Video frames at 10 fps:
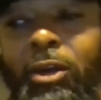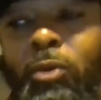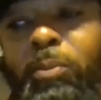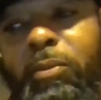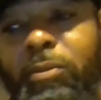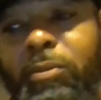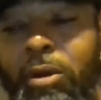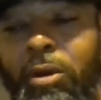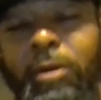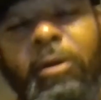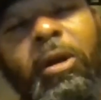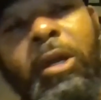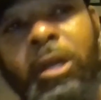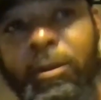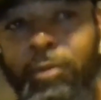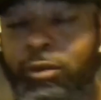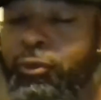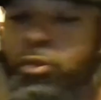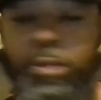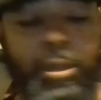help a
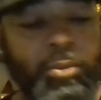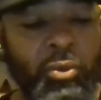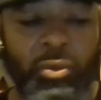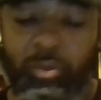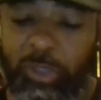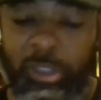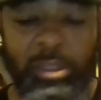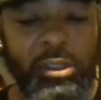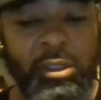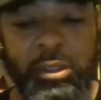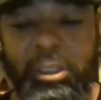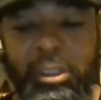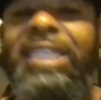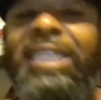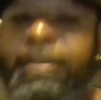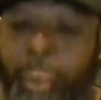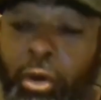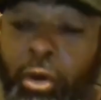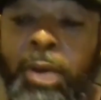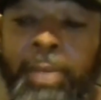few people to get their
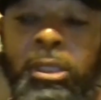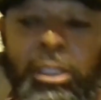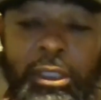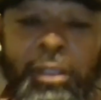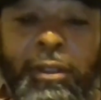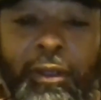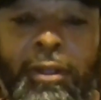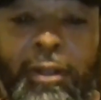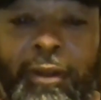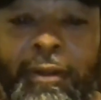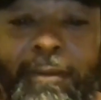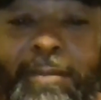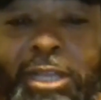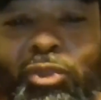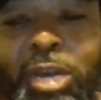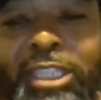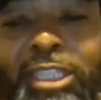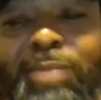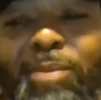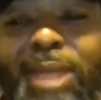book published. That's why I
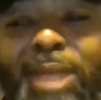said my